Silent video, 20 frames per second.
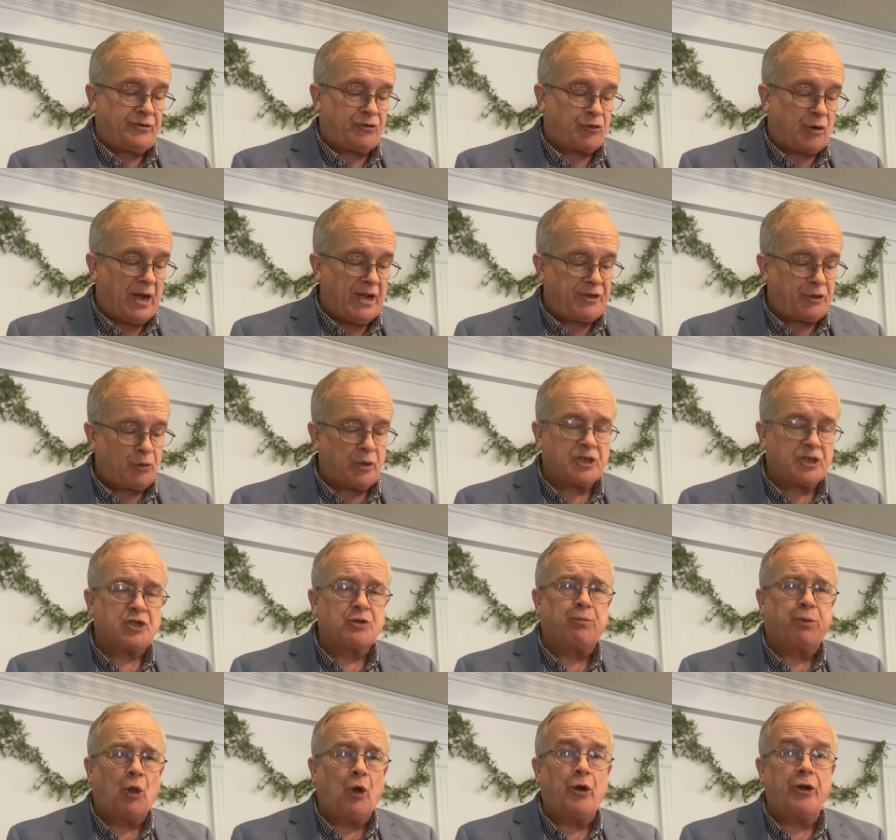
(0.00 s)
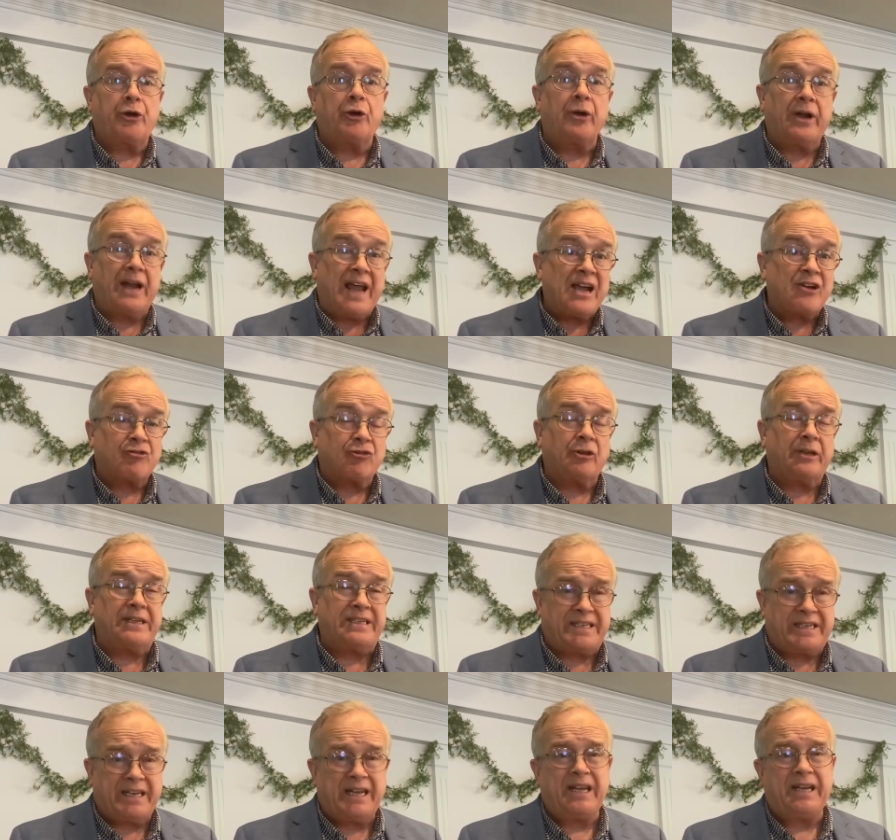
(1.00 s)
tried to exploit her and actually
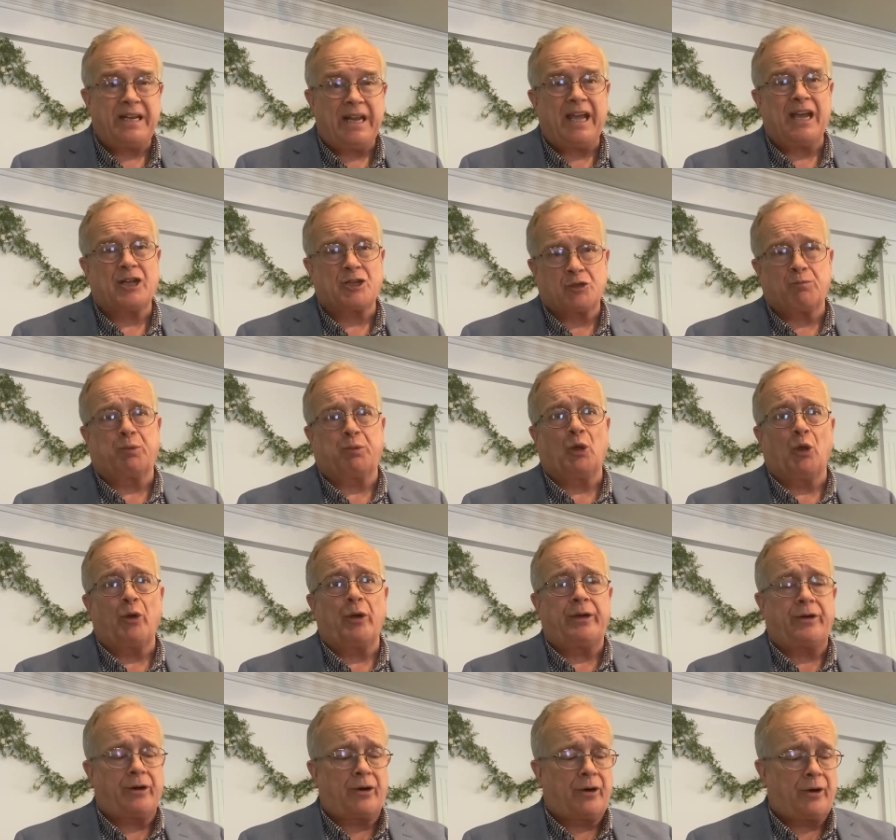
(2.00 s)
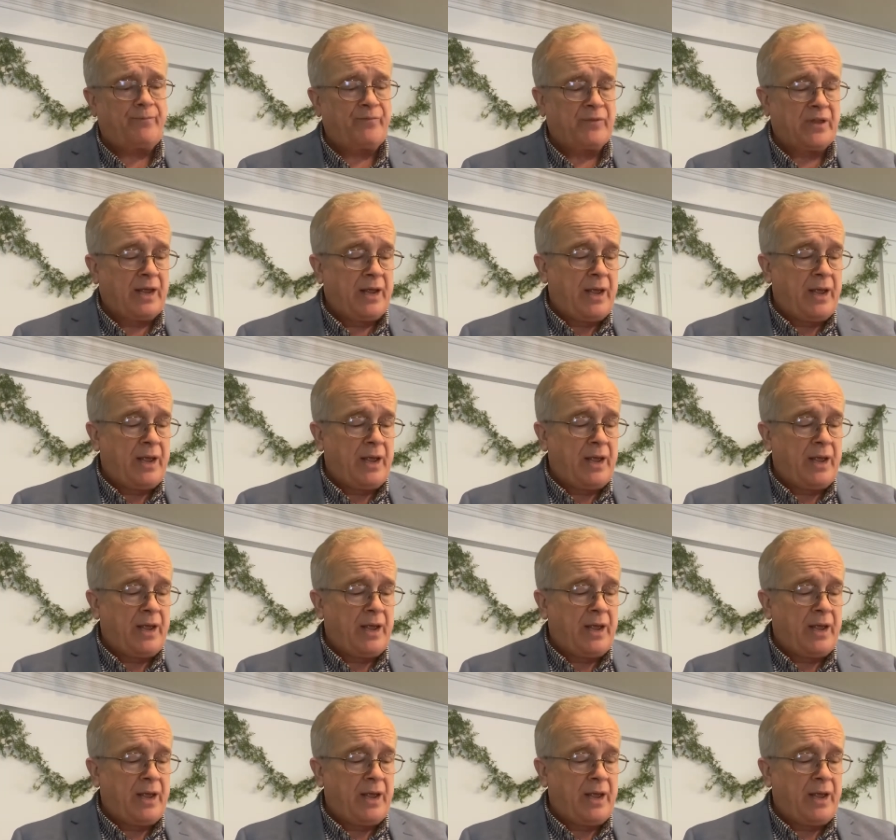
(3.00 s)
did exploit her.